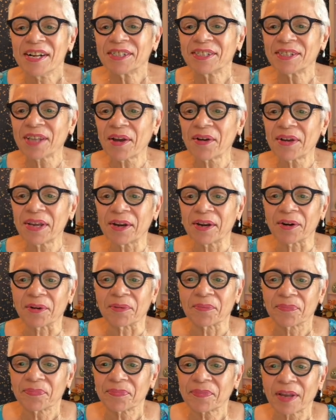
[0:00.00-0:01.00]
So
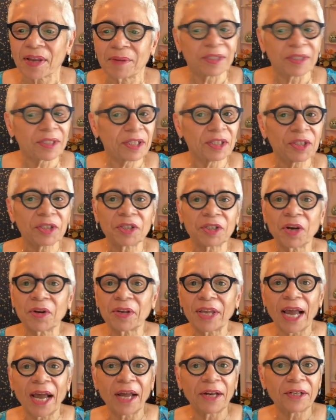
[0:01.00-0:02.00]
here, I'm just going to show
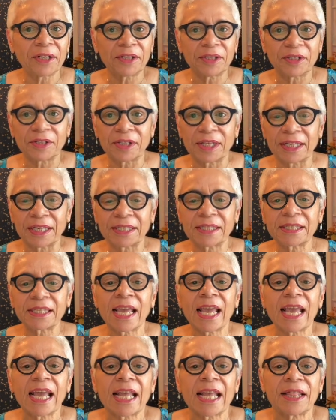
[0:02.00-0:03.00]
you how to do this.
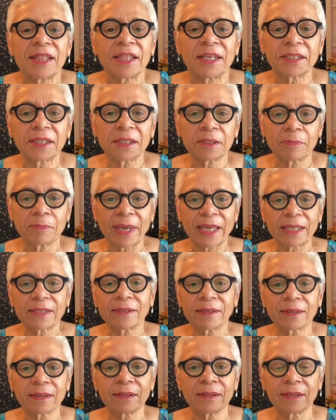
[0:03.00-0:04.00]
This is
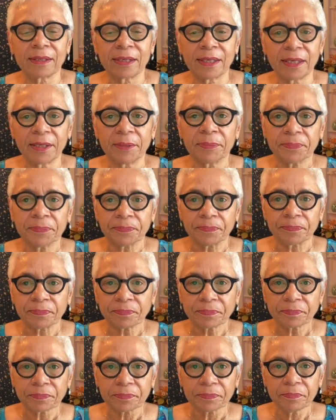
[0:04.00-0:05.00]
basically
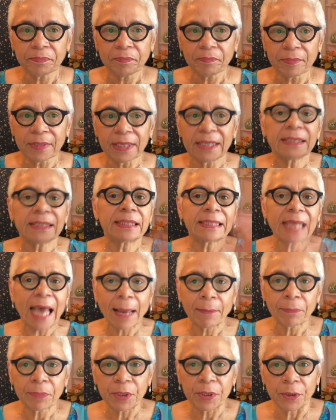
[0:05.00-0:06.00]

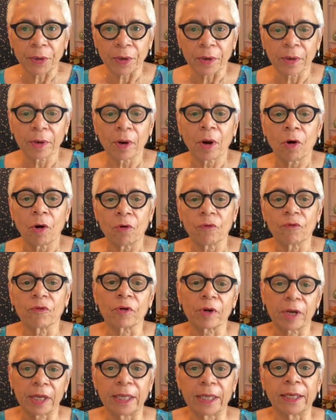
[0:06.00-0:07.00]
Zapier
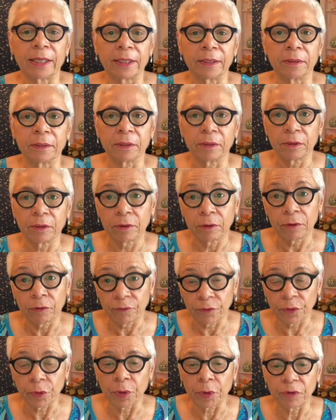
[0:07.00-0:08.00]
over in
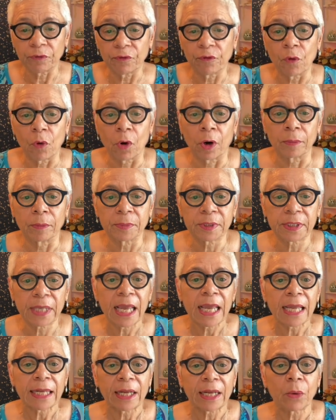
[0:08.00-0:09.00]
Fluid Forms.
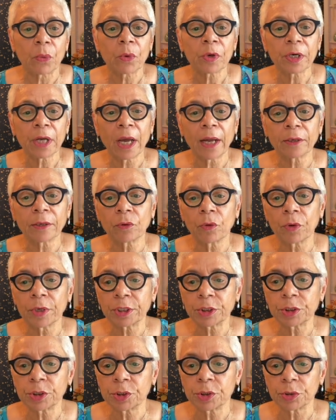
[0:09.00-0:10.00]
Now, we're not
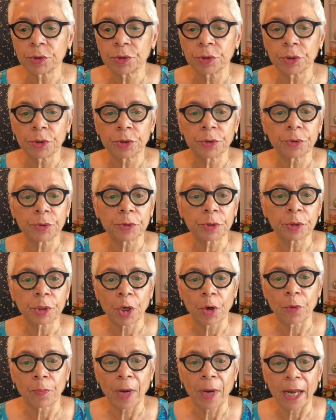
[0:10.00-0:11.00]
going to use
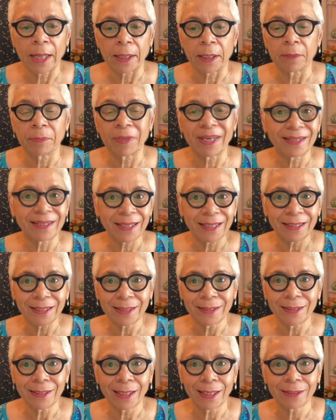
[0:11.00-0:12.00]
Copilot because I
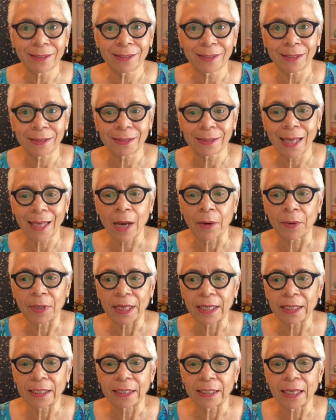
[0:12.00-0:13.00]
did test this out
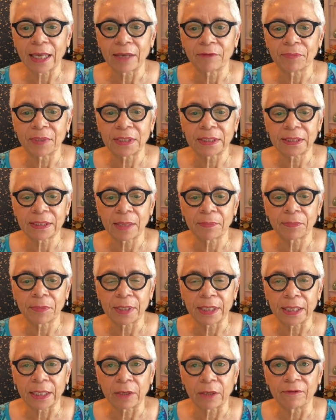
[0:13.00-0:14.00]
and it gave me
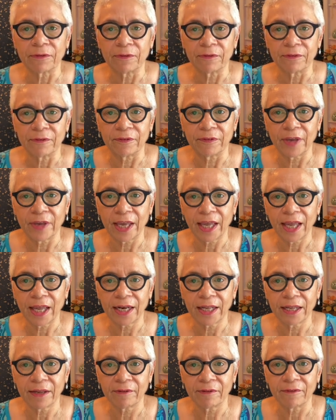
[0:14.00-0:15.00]
something
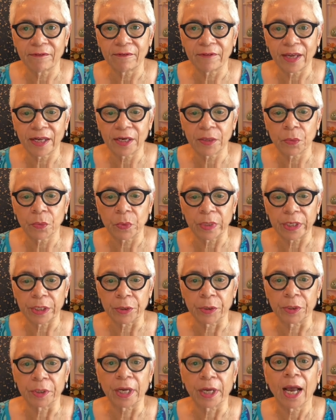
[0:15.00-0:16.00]
very
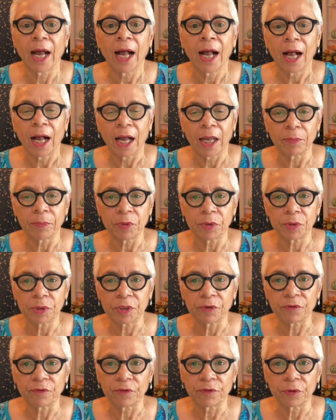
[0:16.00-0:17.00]
weird. I'm
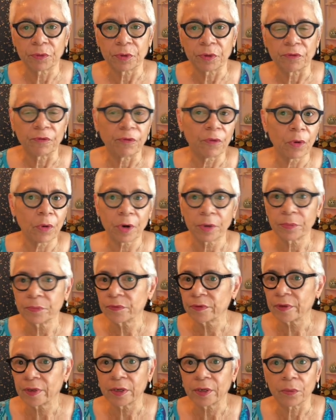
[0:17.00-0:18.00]
using Fluid
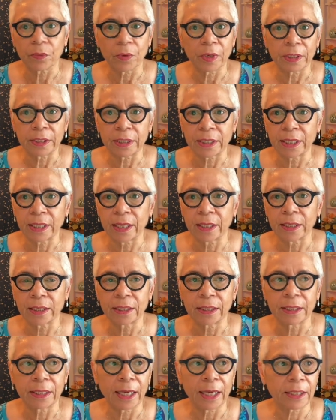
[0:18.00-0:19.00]
Forms and it wanted to
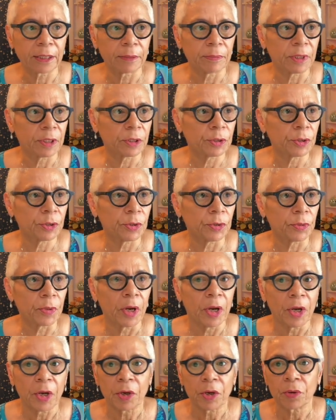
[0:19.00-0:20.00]
connect me to
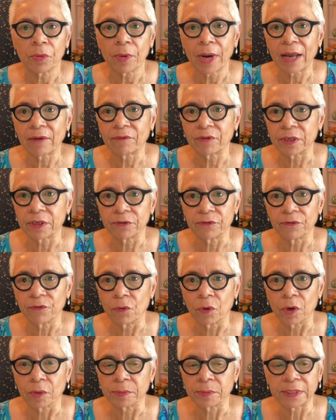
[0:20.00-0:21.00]
Gravity
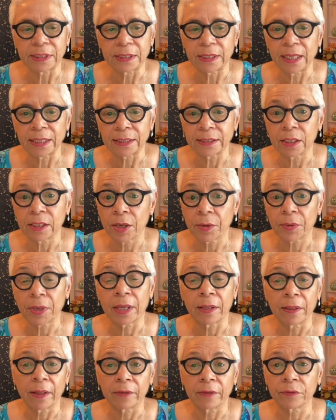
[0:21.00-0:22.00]
Forms, and I said,
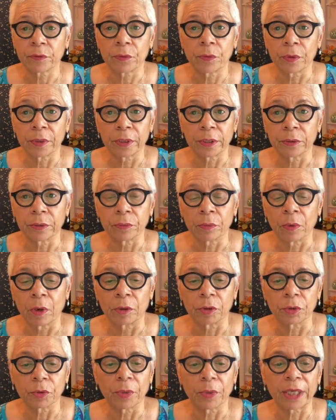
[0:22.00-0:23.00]
okay, that's going in the
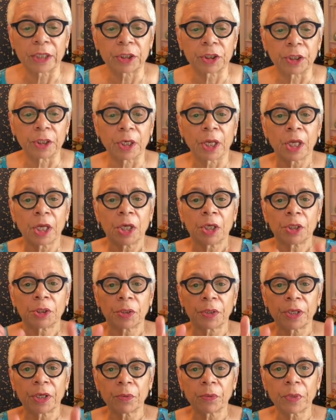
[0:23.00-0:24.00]
wrong direction.
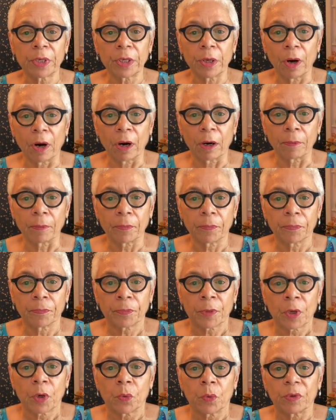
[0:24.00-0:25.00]
So here we are.
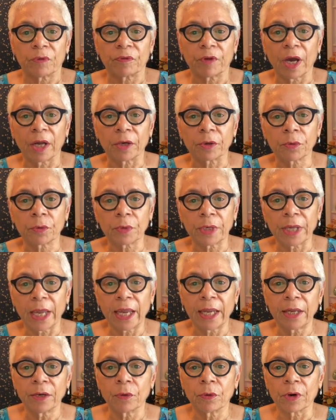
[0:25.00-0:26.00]
We've got
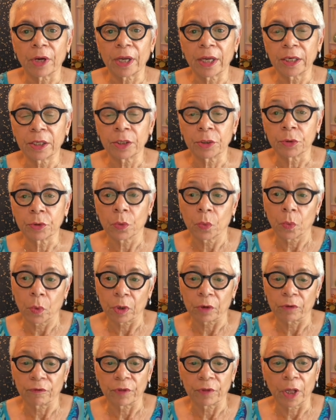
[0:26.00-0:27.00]
create or edit your
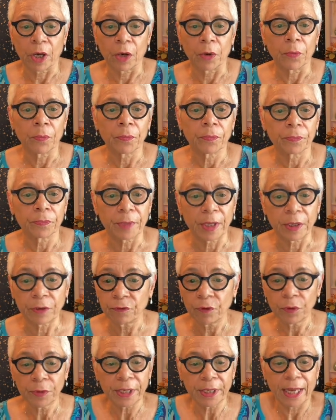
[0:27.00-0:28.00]
workflow. Now
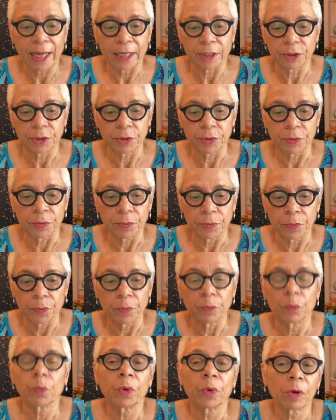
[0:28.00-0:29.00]
you've only got
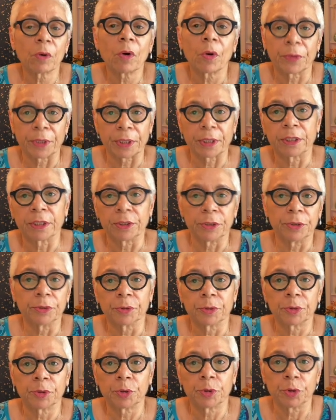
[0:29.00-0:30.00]
we're only going to
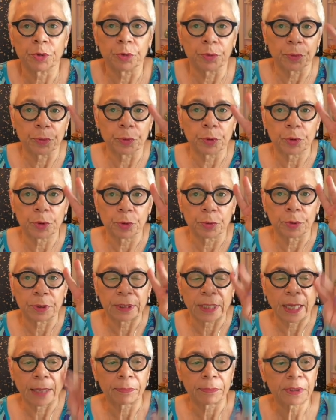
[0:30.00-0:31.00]
use two
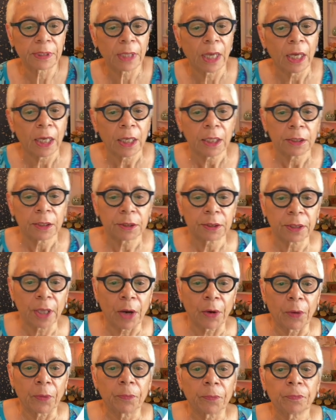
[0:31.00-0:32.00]
steps.
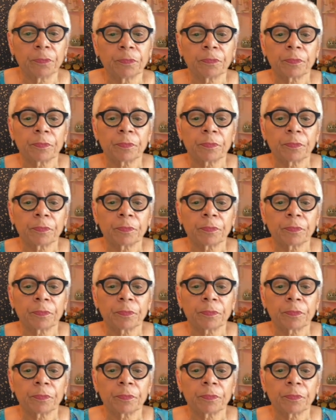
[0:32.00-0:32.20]
So